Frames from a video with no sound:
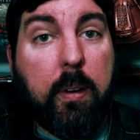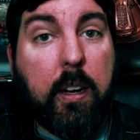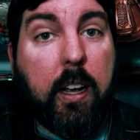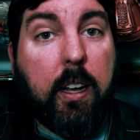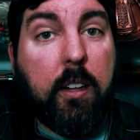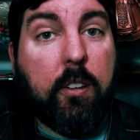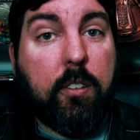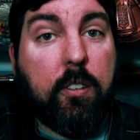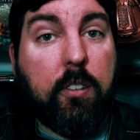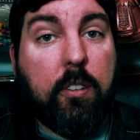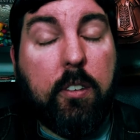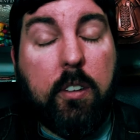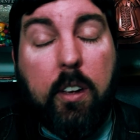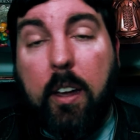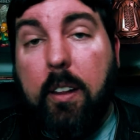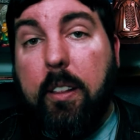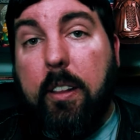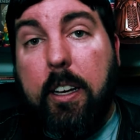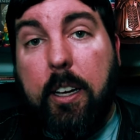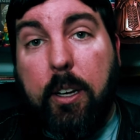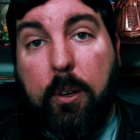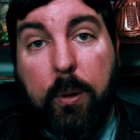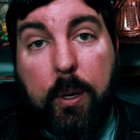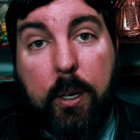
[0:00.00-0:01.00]
against
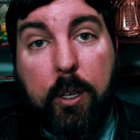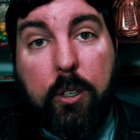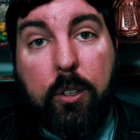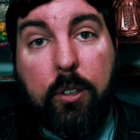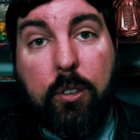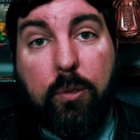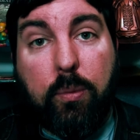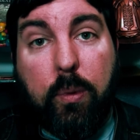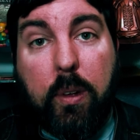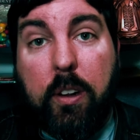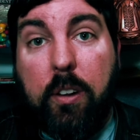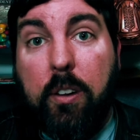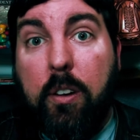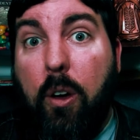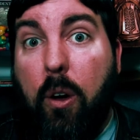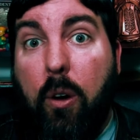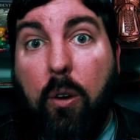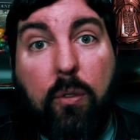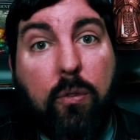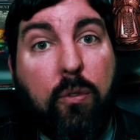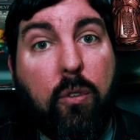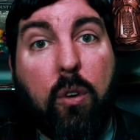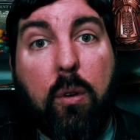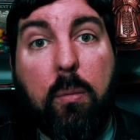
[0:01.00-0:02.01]
deadly creatures with
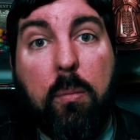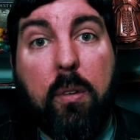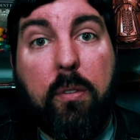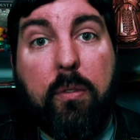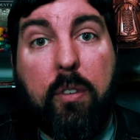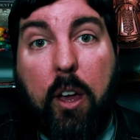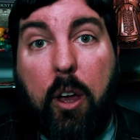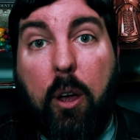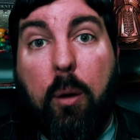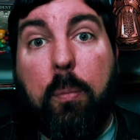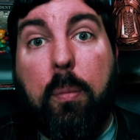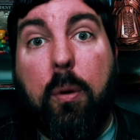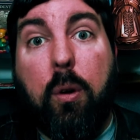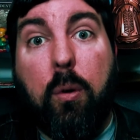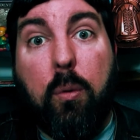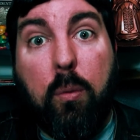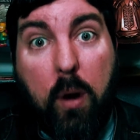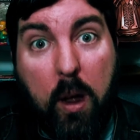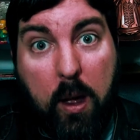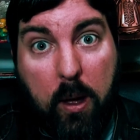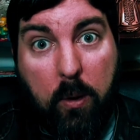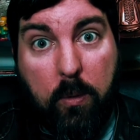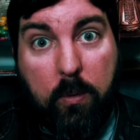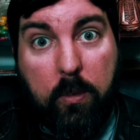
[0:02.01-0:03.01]
no form of help
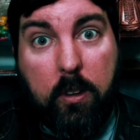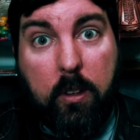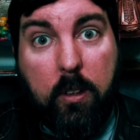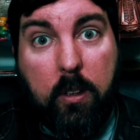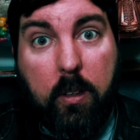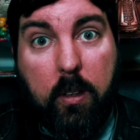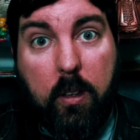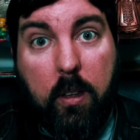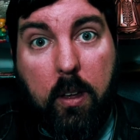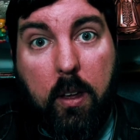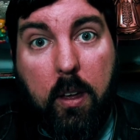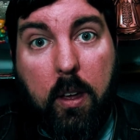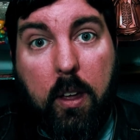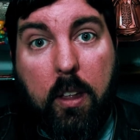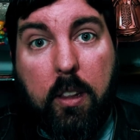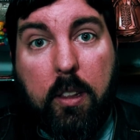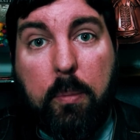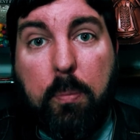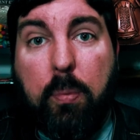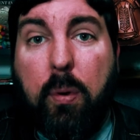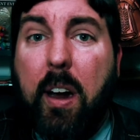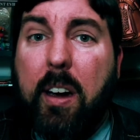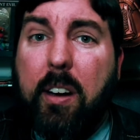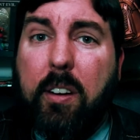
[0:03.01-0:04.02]
around. The
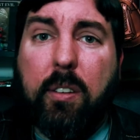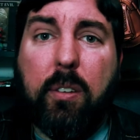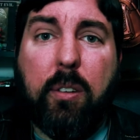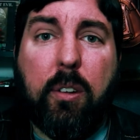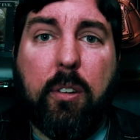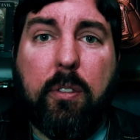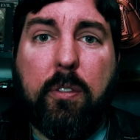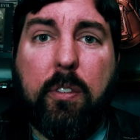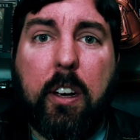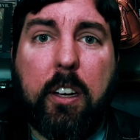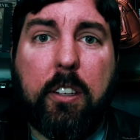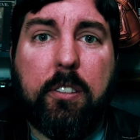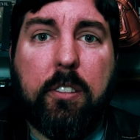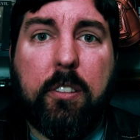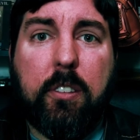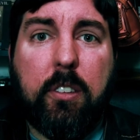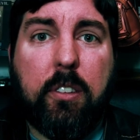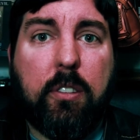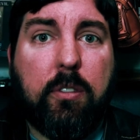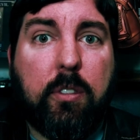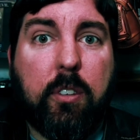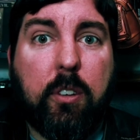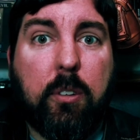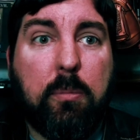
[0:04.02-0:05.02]
practical effects in
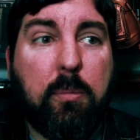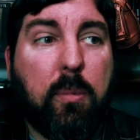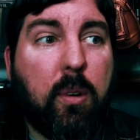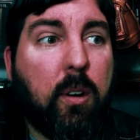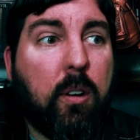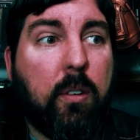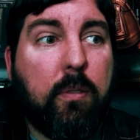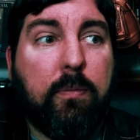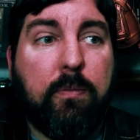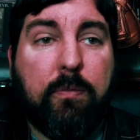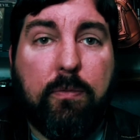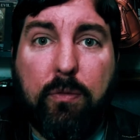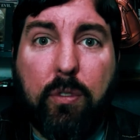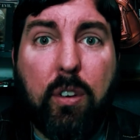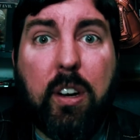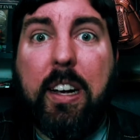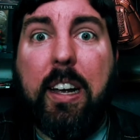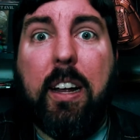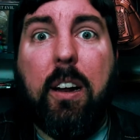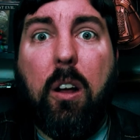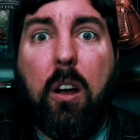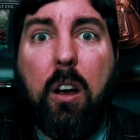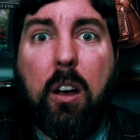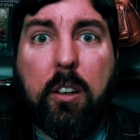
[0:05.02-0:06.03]
this film are
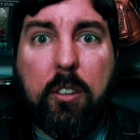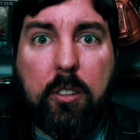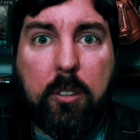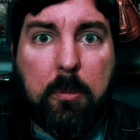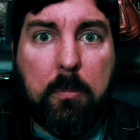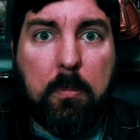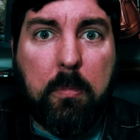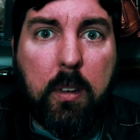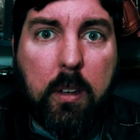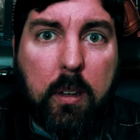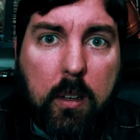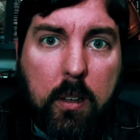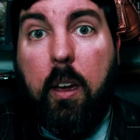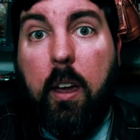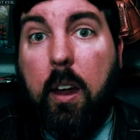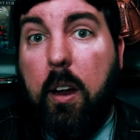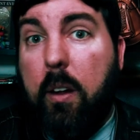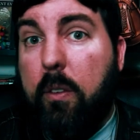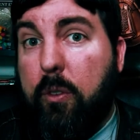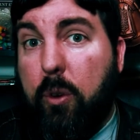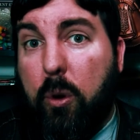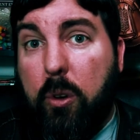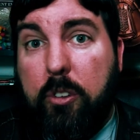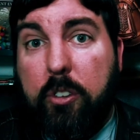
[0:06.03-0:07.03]
freaking awesome. And
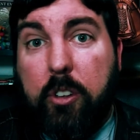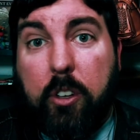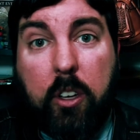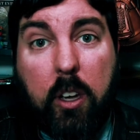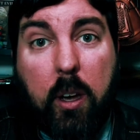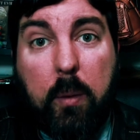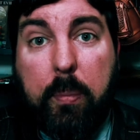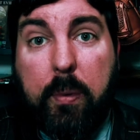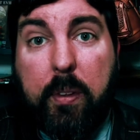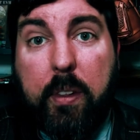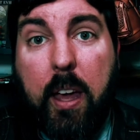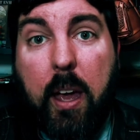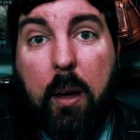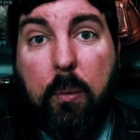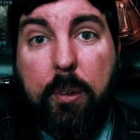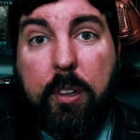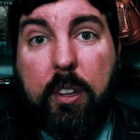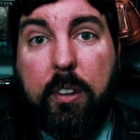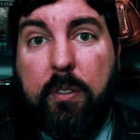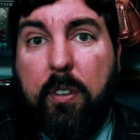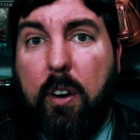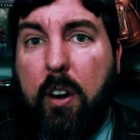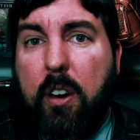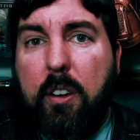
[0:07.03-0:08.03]
of course you couple that with the
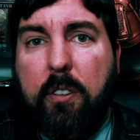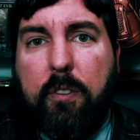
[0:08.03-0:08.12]
very